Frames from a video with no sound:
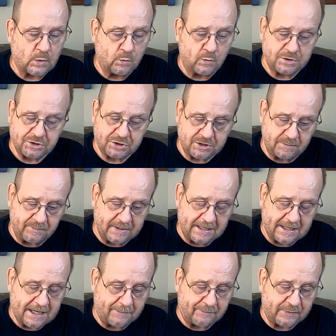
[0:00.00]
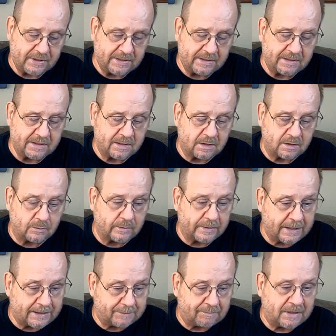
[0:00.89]
which should be happening here
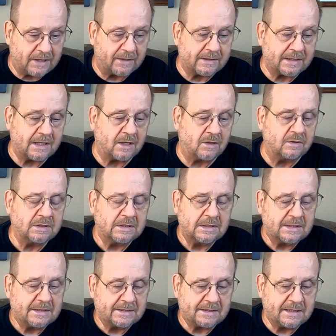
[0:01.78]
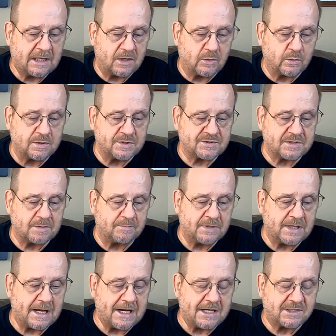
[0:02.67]
right about now. Now we're in
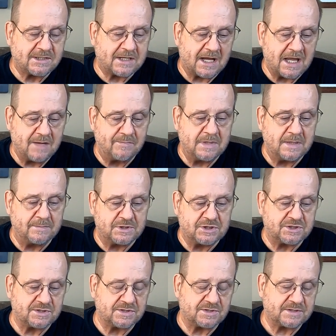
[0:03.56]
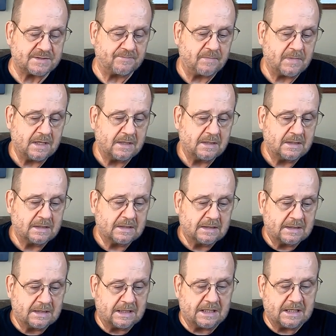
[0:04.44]
some nighttime images.
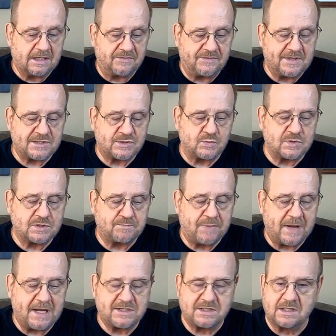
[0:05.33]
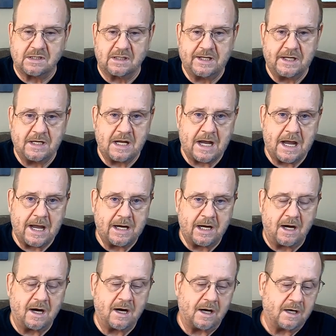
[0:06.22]
This was basically an
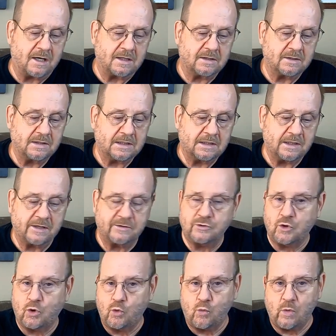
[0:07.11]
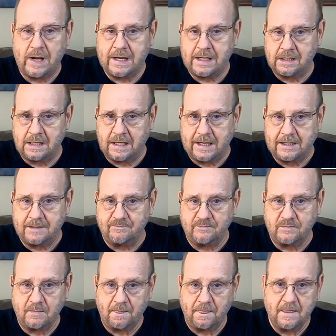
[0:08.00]
IR, no white light.
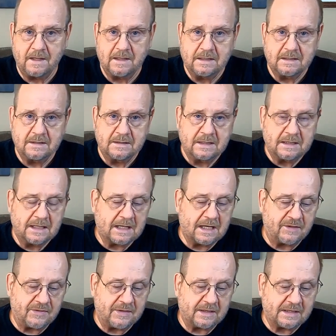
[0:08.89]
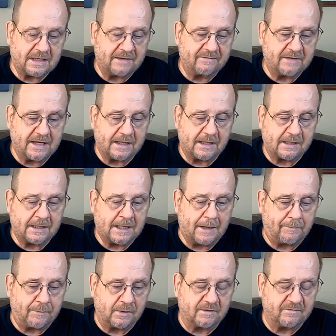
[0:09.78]
I think I've got a
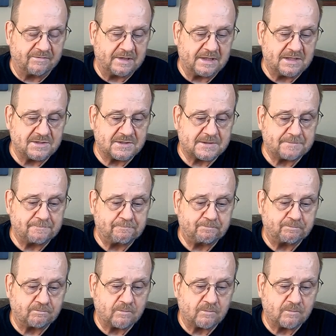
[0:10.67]
couple of these.